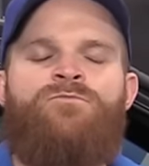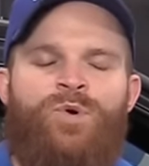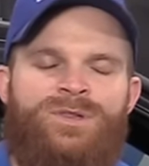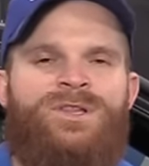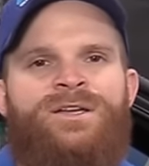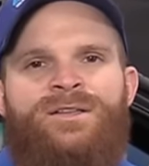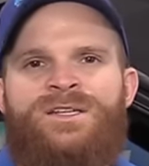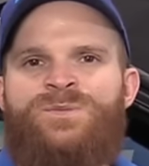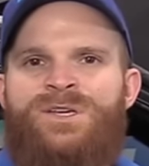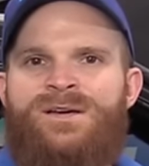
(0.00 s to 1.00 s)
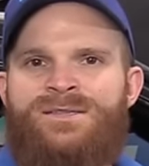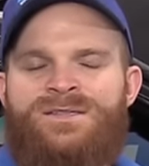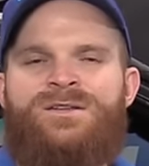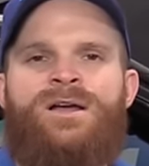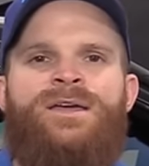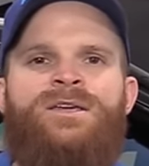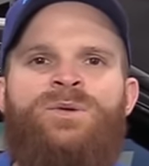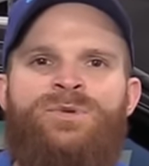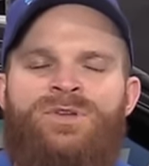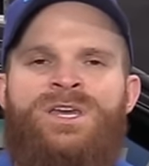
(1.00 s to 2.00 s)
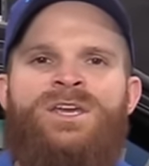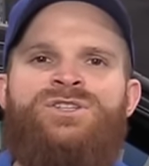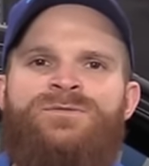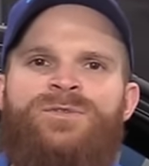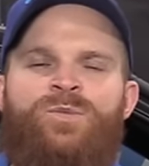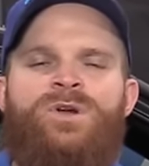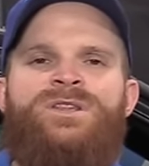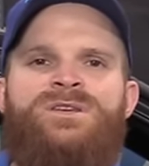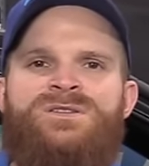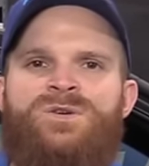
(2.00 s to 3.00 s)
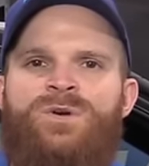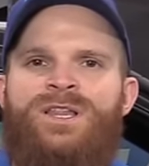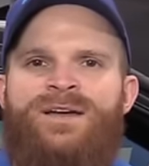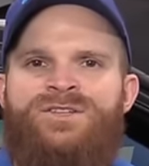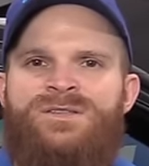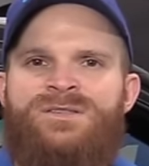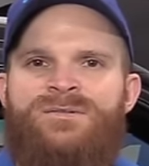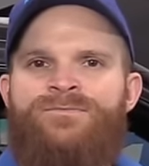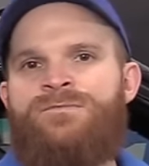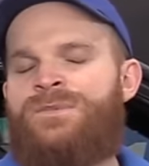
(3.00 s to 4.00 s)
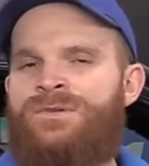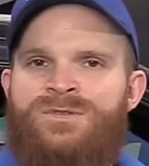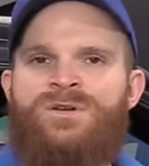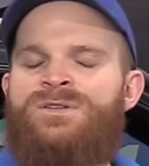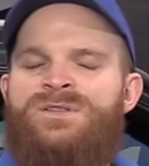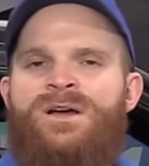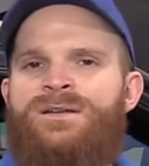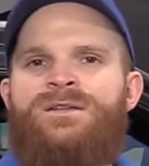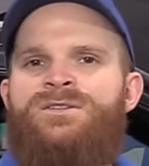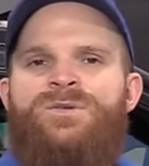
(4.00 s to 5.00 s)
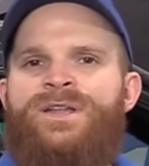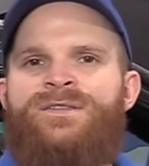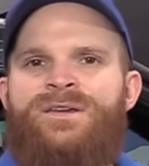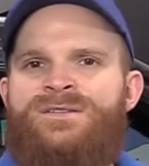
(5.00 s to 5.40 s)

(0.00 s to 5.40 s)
More than likely it's because it's not getting communication from one of these door latches, so it's not going to do anything.